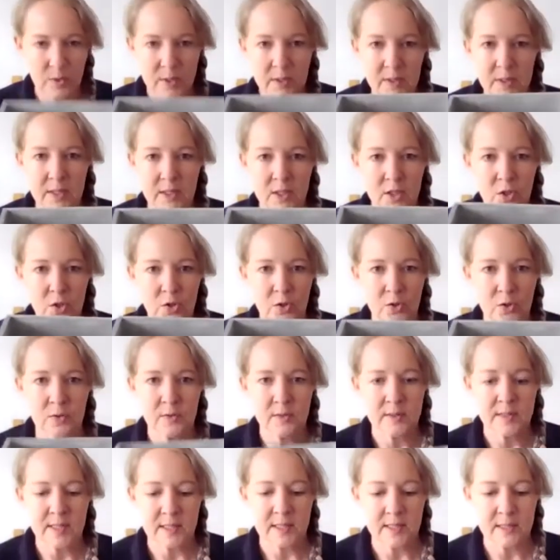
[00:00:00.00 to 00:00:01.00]
what I'm going to
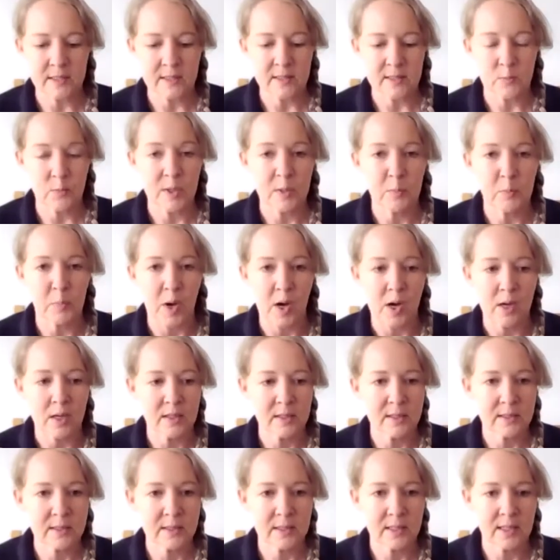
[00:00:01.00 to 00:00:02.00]
use is a wee
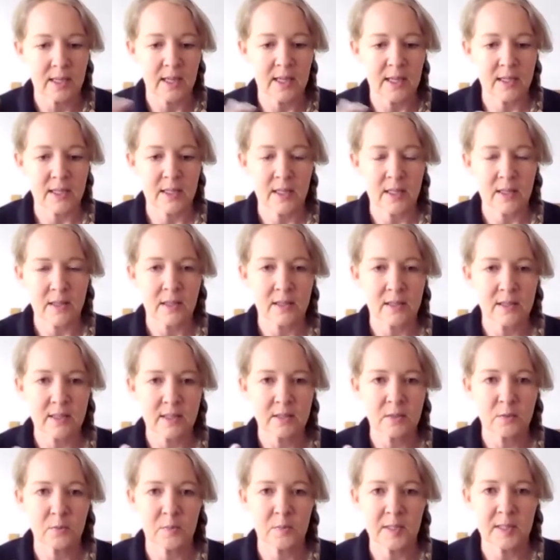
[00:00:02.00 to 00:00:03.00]
box today. I thought
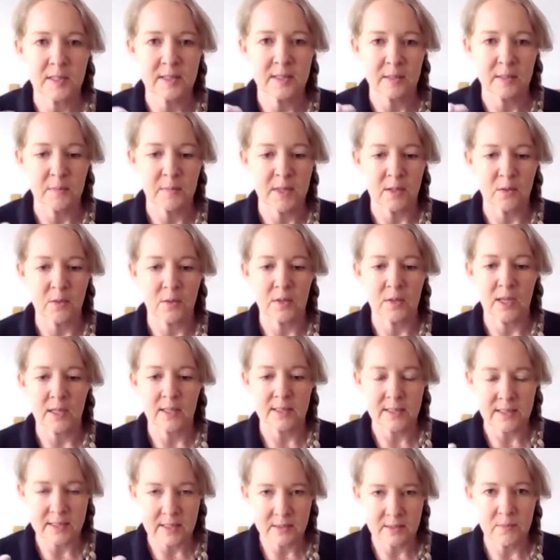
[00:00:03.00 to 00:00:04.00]
this would be something
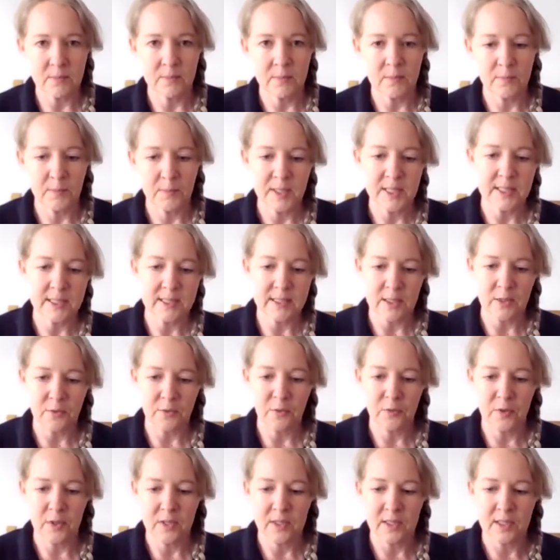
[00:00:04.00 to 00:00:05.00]
a bit
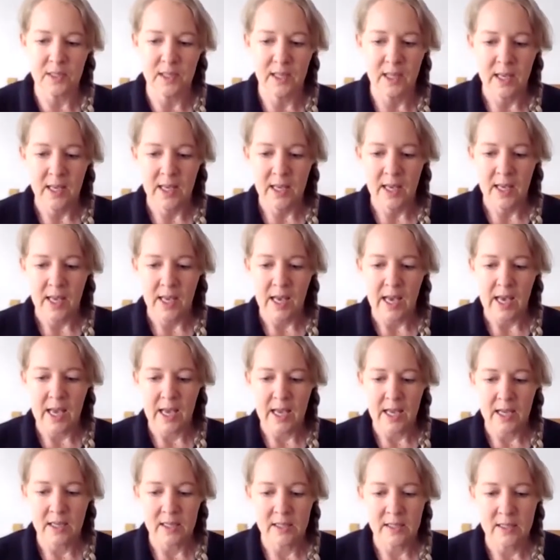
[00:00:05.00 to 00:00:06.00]
different.
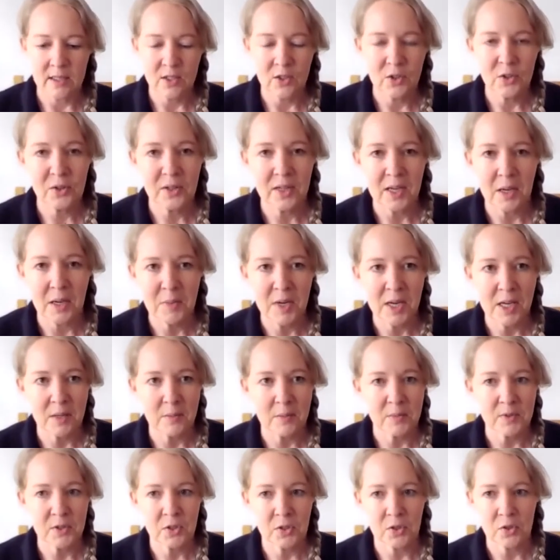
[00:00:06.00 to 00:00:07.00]
And, you know, coming
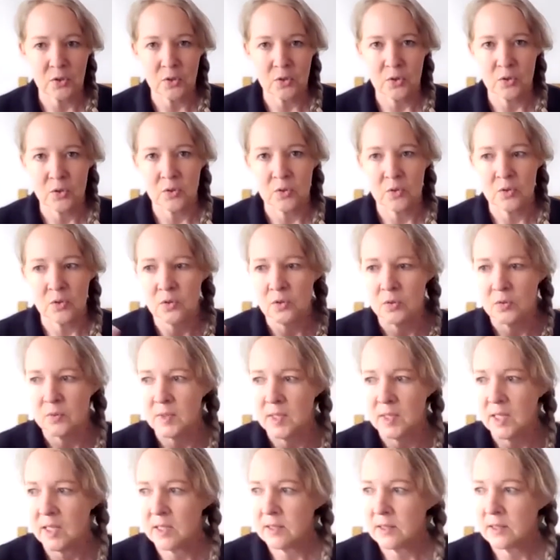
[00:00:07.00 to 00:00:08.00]
up to
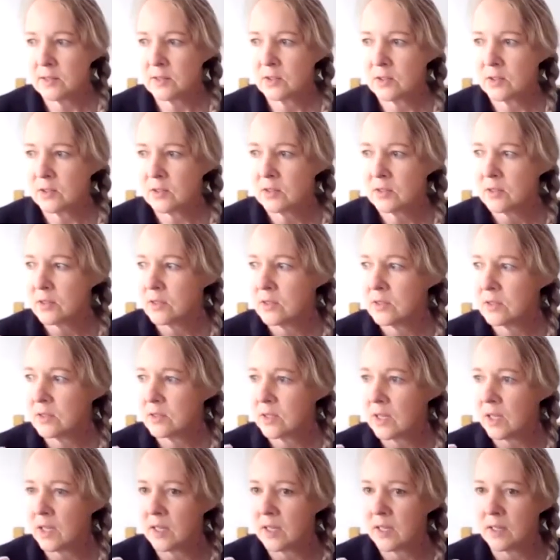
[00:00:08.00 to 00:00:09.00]
Easter,
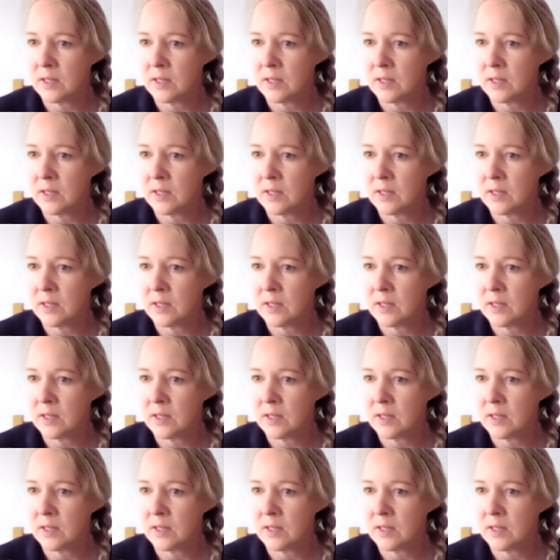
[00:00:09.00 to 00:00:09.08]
